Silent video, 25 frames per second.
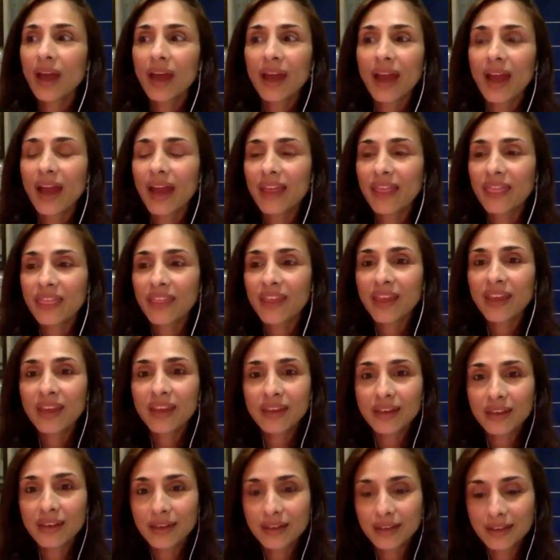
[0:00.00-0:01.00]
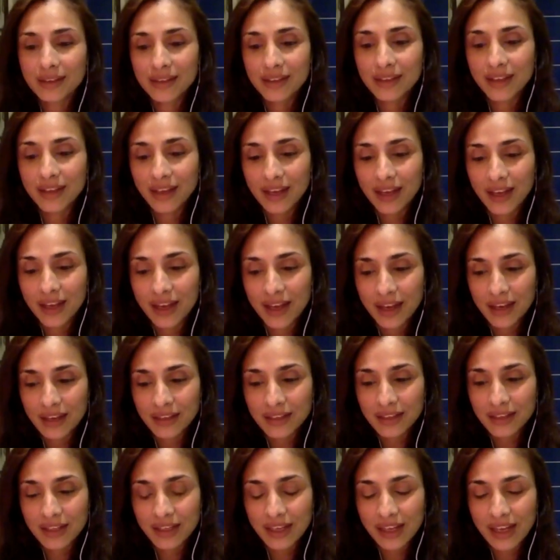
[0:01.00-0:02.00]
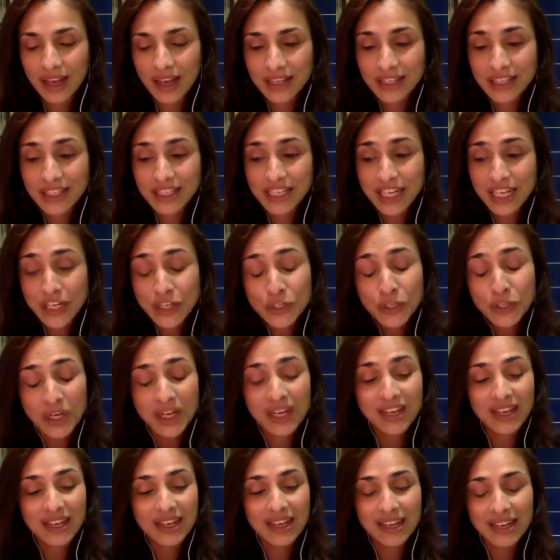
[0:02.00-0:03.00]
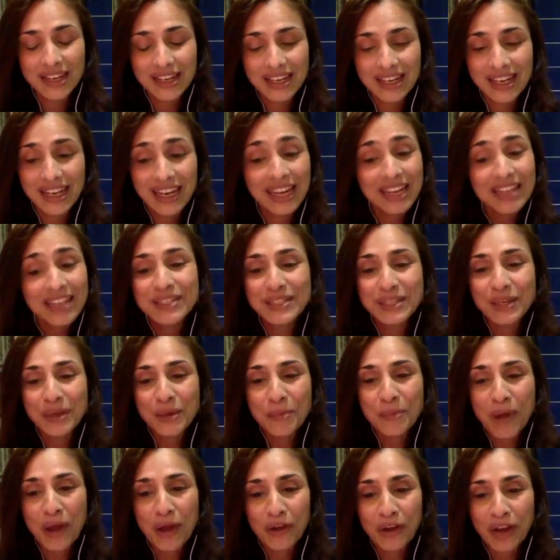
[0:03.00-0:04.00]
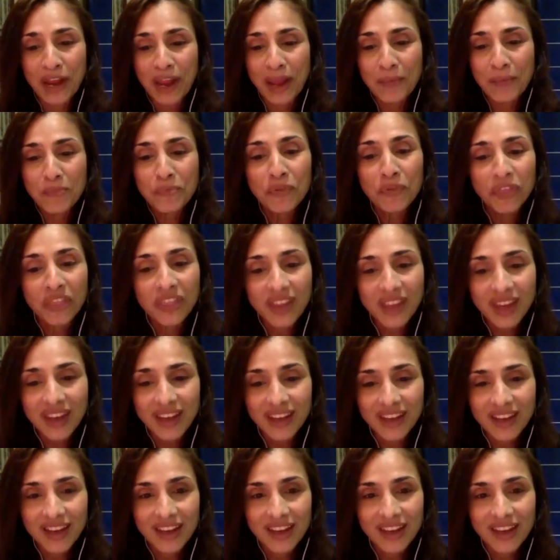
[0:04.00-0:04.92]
I think teaching kids about empathy,